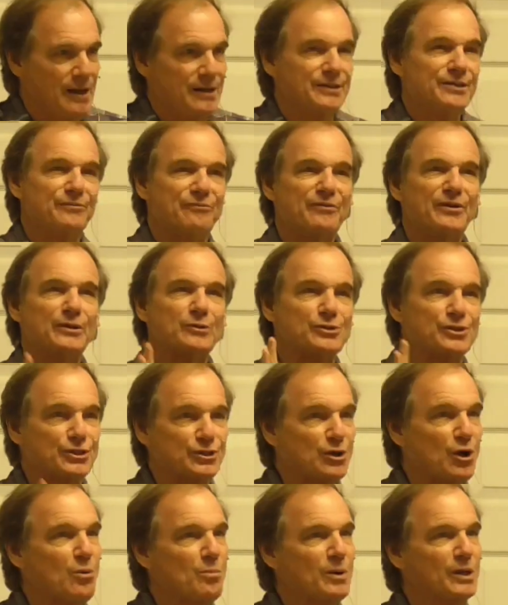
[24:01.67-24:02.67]
to feel
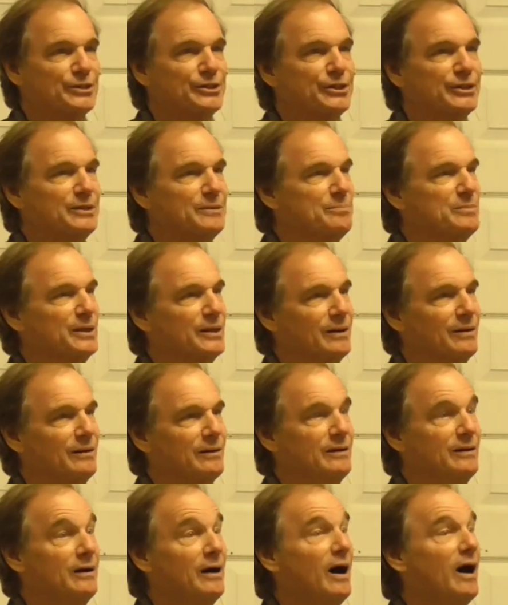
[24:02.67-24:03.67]
so much in the middle
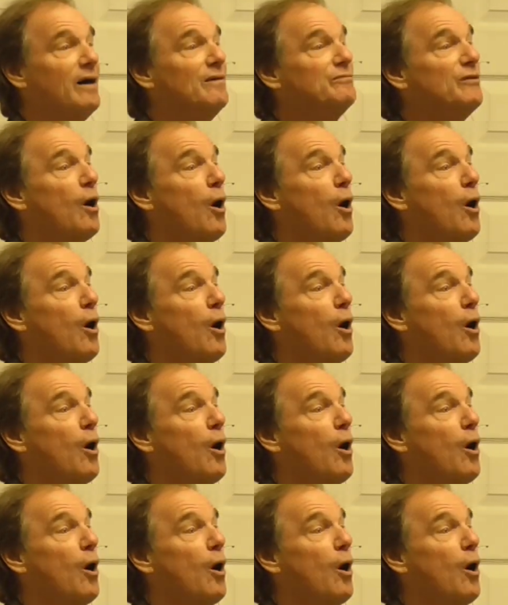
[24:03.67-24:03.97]
of